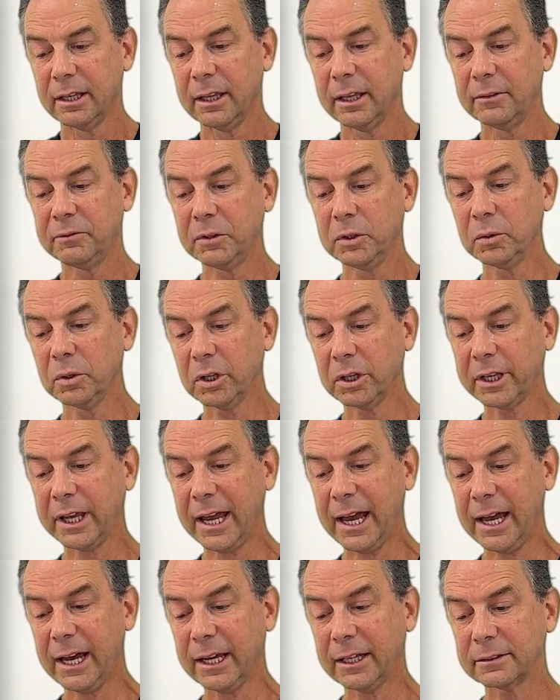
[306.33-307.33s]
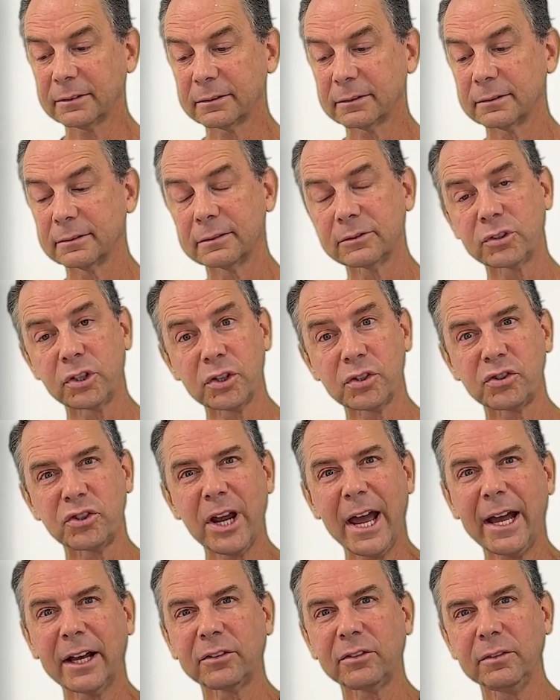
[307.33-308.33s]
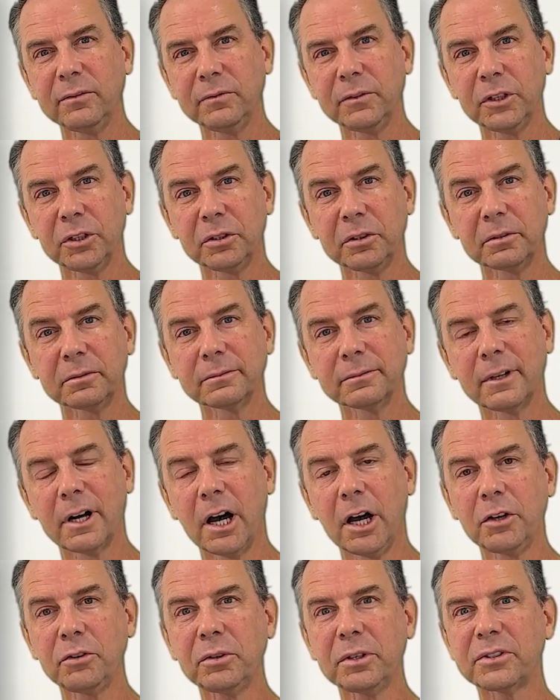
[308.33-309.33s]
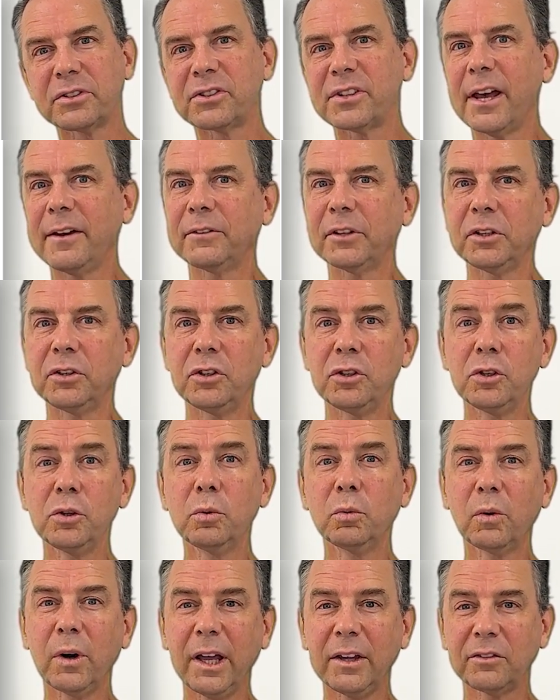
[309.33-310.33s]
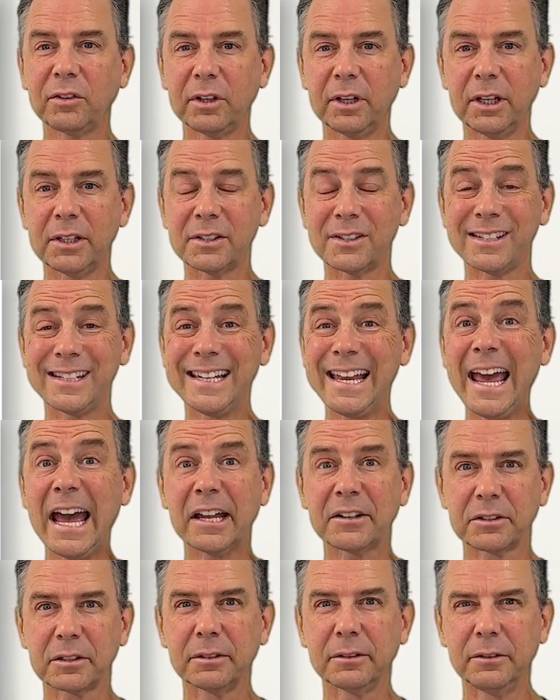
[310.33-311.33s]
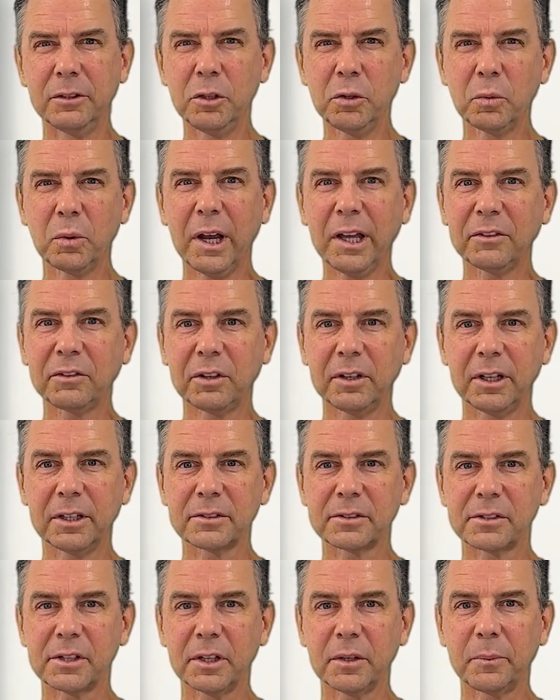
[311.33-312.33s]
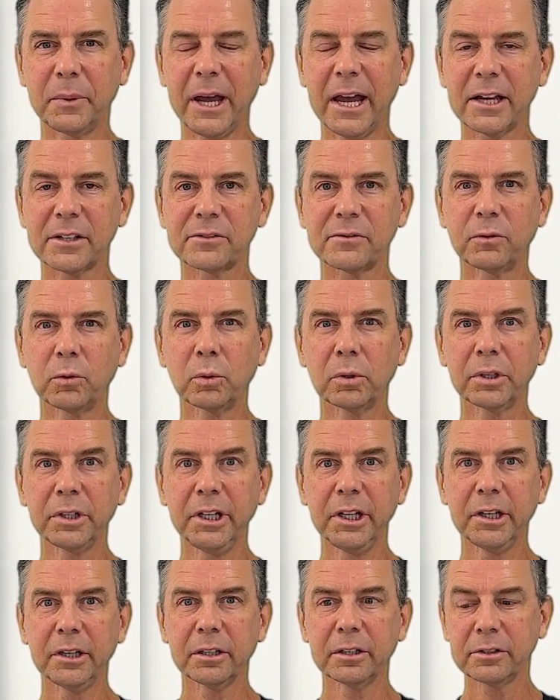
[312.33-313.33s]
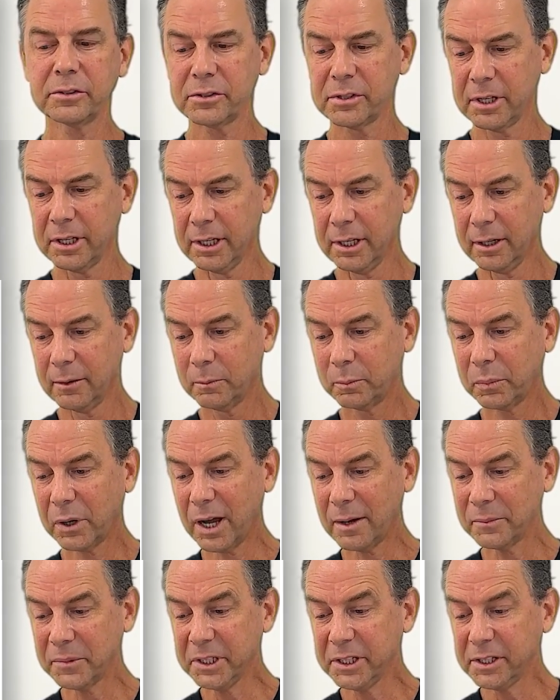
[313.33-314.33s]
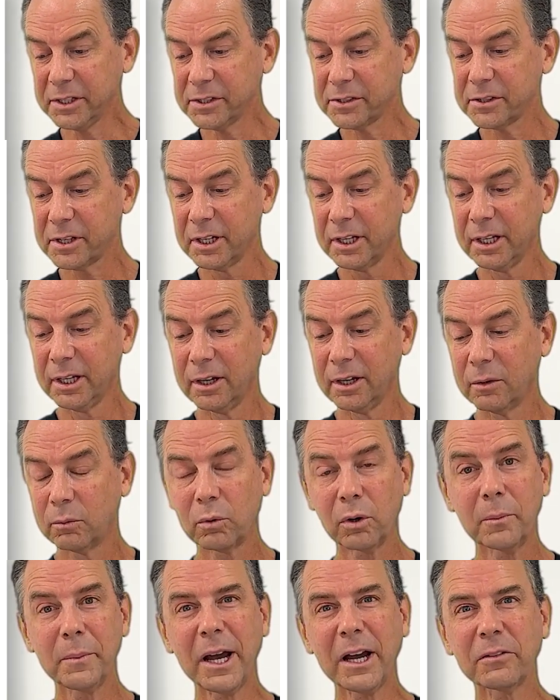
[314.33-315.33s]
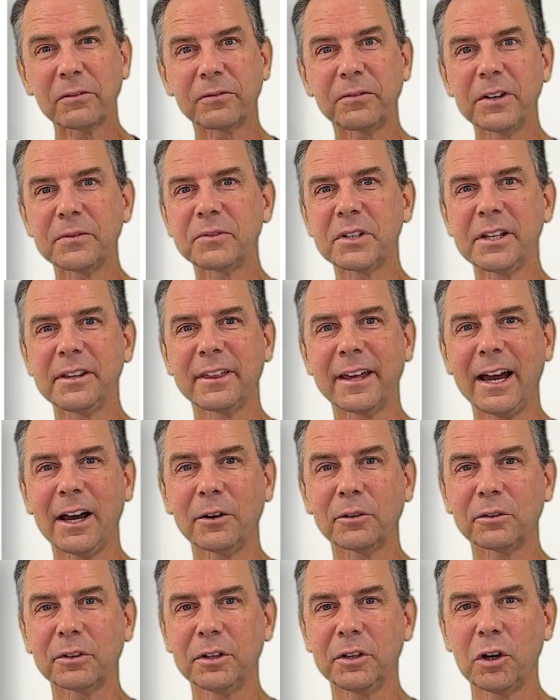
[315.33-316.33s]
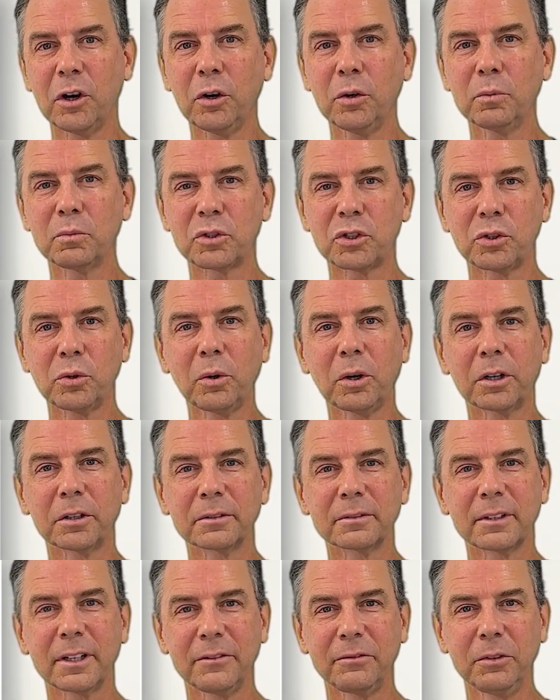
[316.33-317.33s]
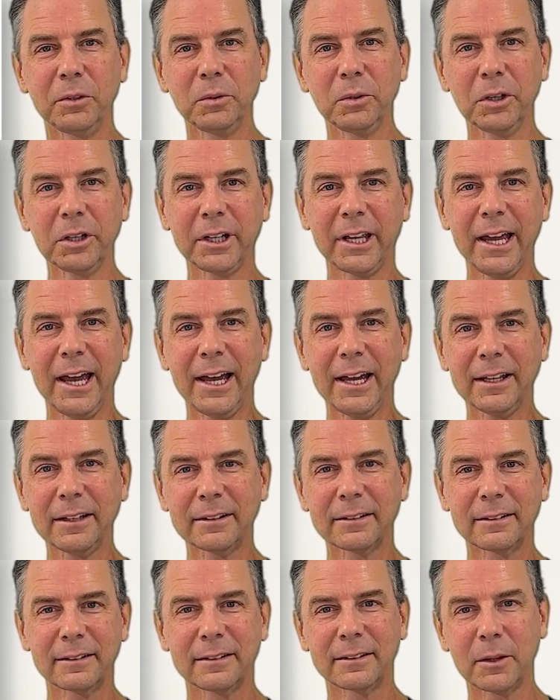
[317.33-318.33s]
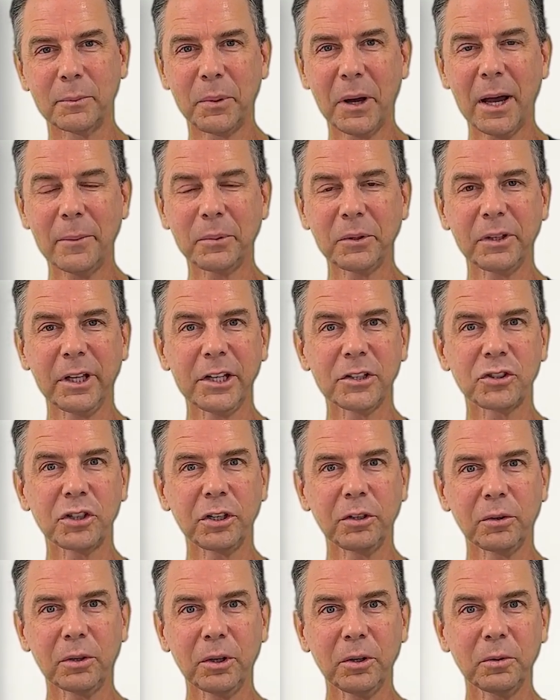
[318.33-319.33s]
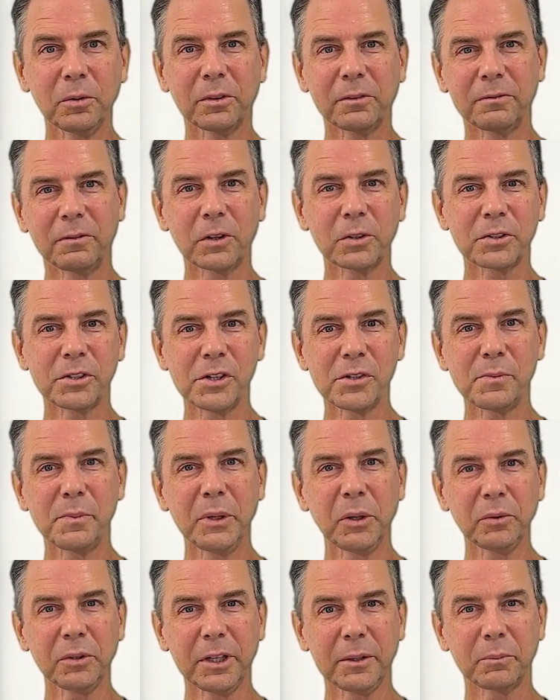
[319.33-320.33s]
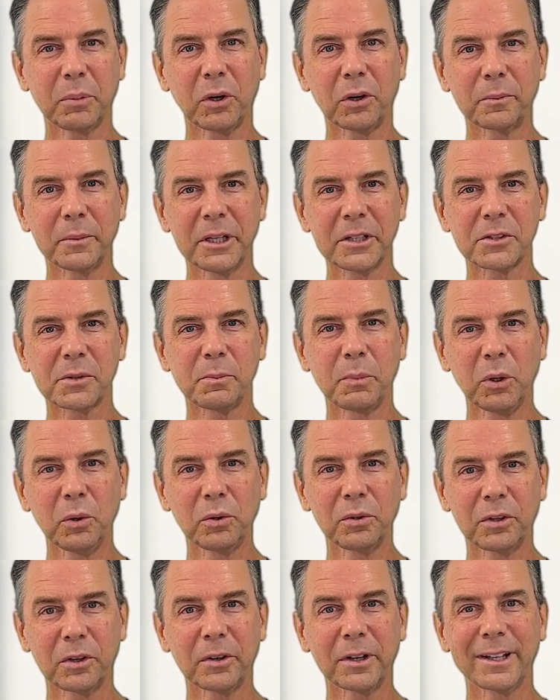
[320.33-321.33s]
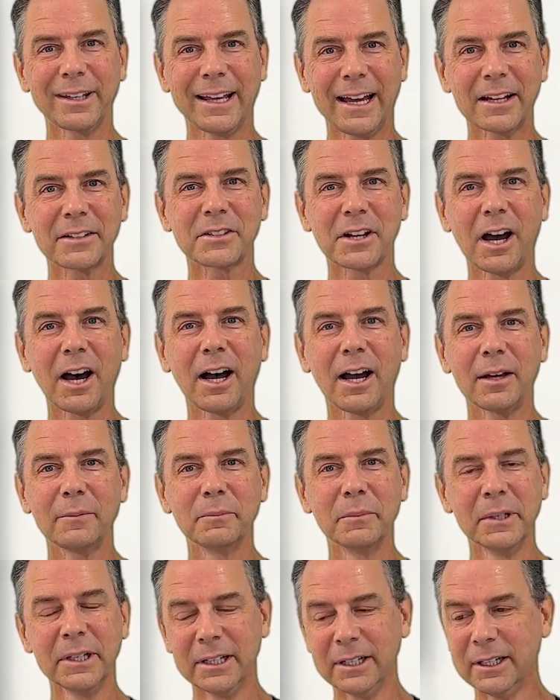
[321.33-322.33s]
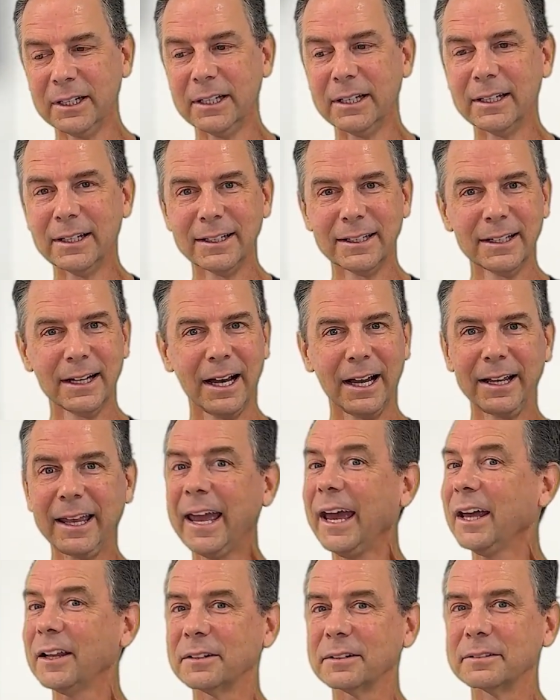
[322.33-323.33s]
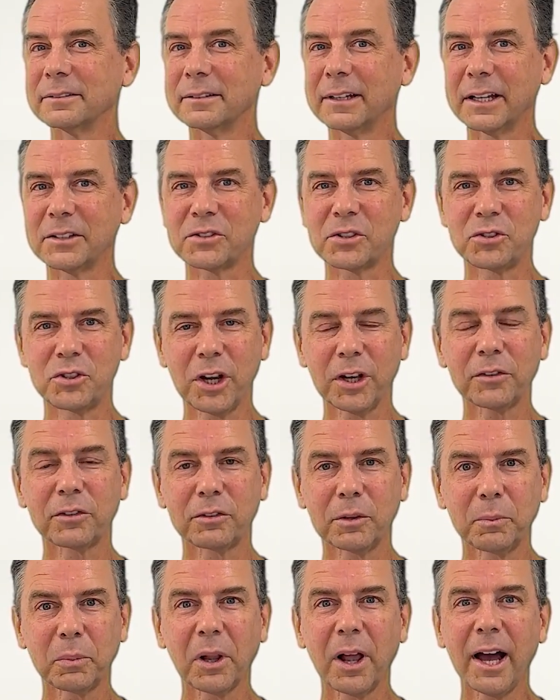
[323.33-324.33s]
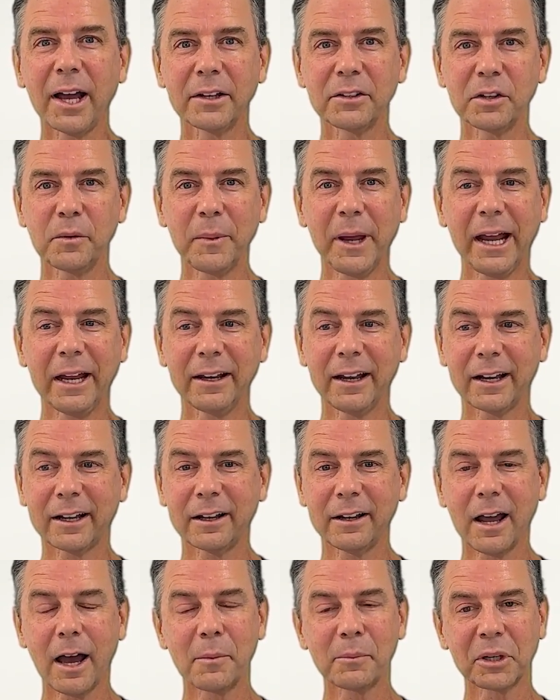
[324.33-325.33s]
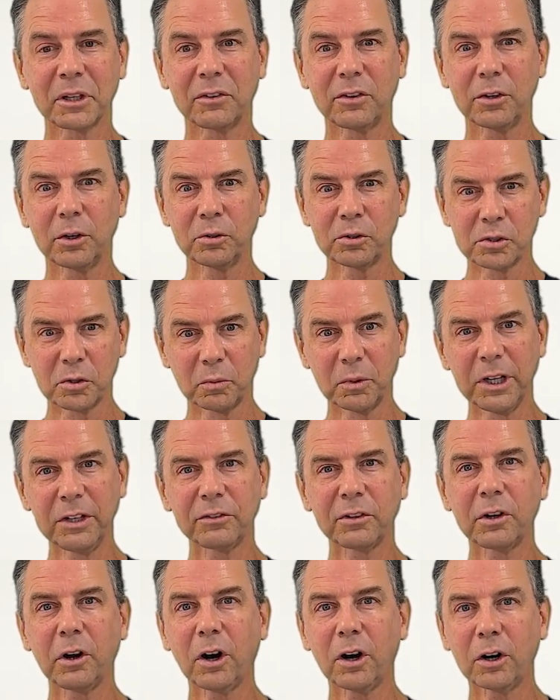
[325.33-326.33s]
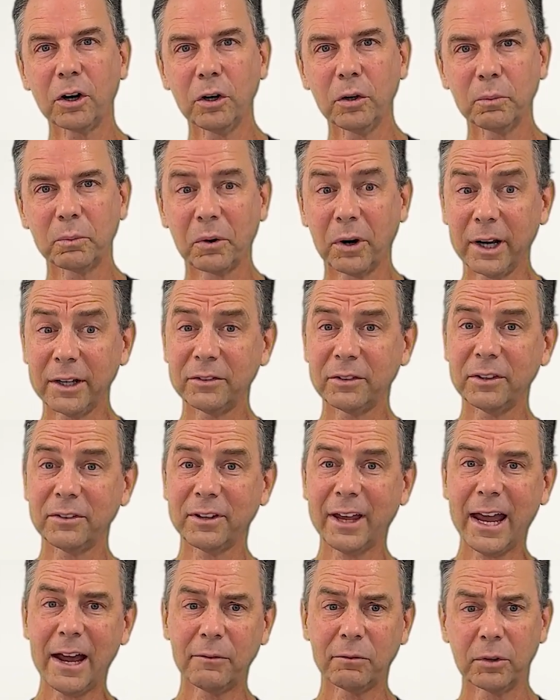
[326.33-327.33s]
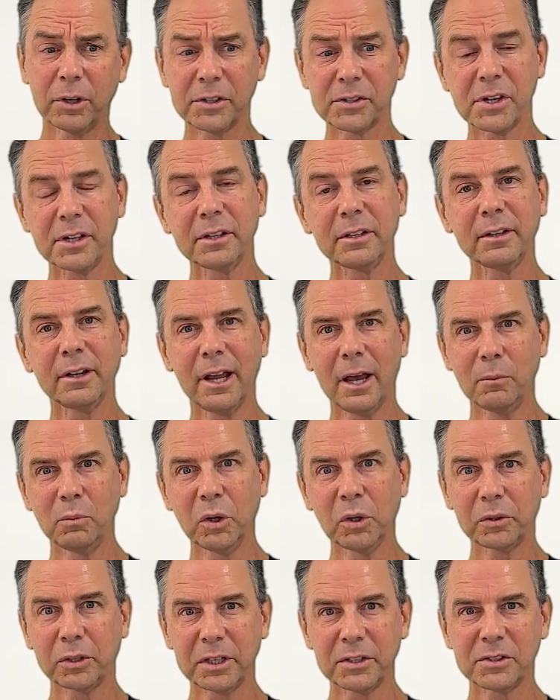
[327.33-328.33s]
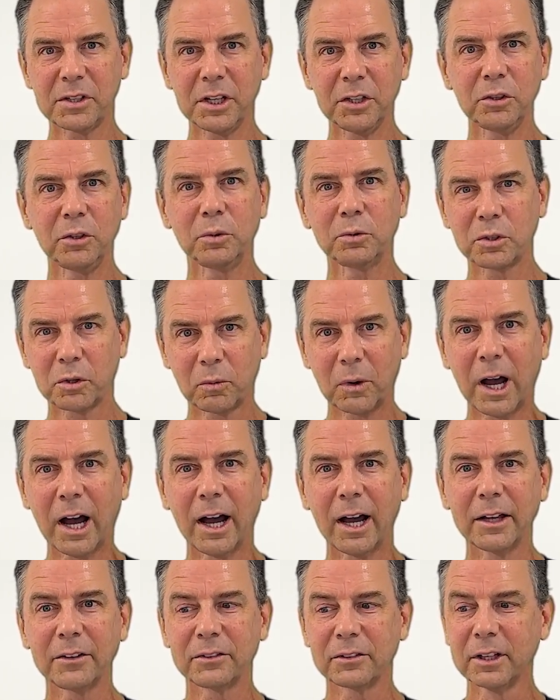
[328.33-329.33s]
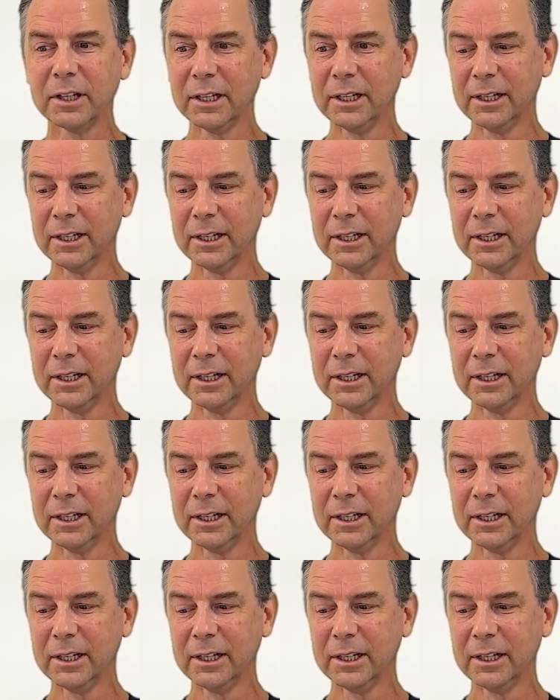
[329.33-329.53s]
If you look at just Jacksonville, 107 net new residents in the past 4 years. Problem is, we're about 50,000 homes short if you look at the population growth versus building permits pulled during that time. Again, it's just supply and demand economics. There's a reason our home prices have risen and will continue to rise.